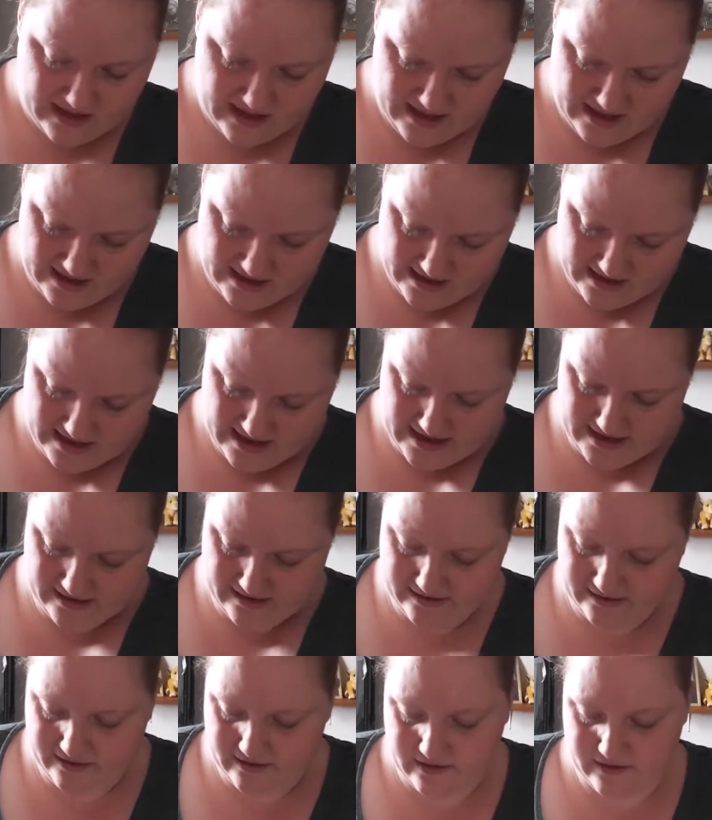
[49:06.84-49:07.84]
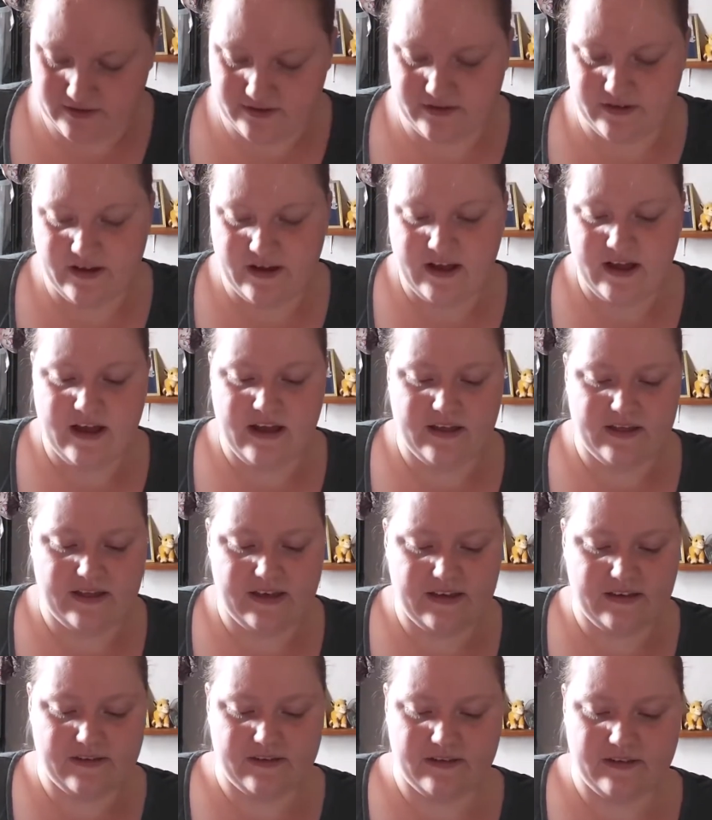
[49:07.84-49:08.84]
And I got
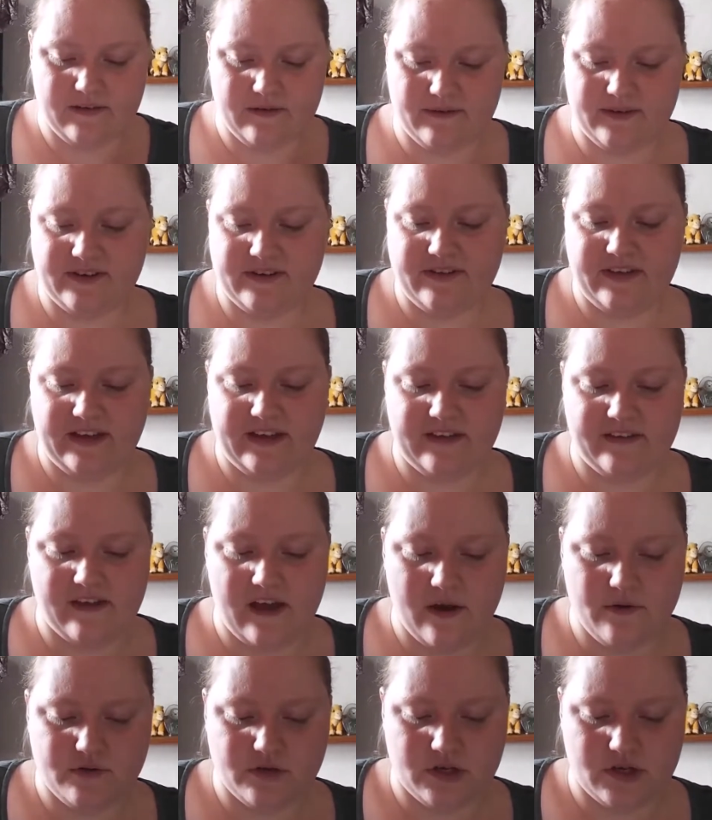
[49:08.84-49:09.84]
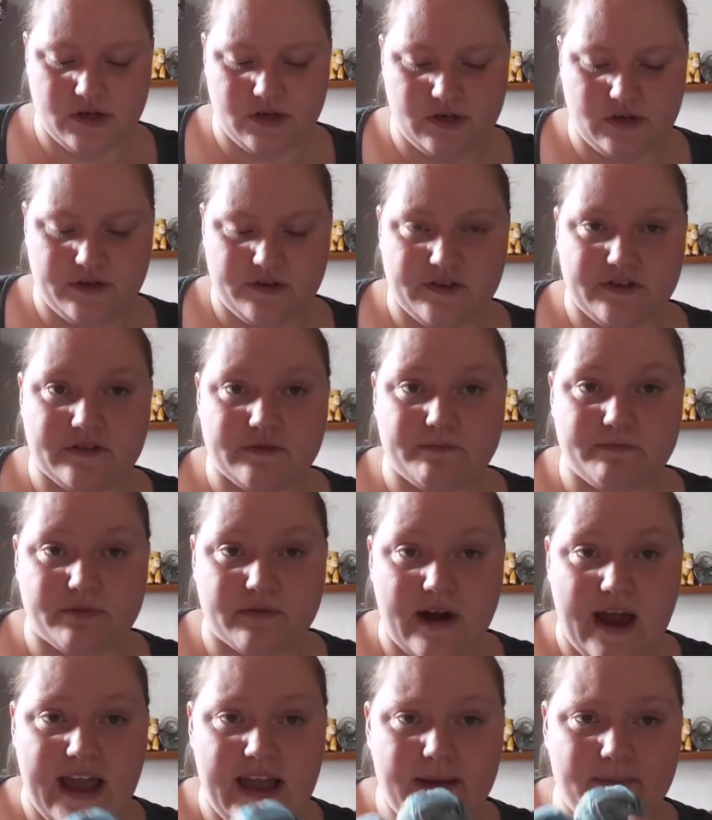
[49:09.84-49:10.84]
these two, which I think is Ocean
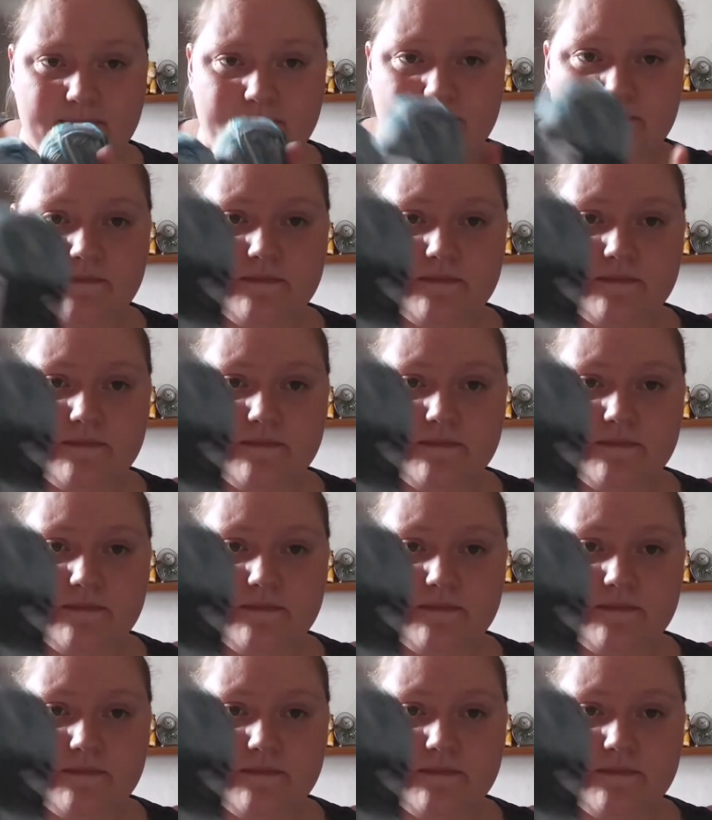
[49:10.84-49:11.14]
Spray.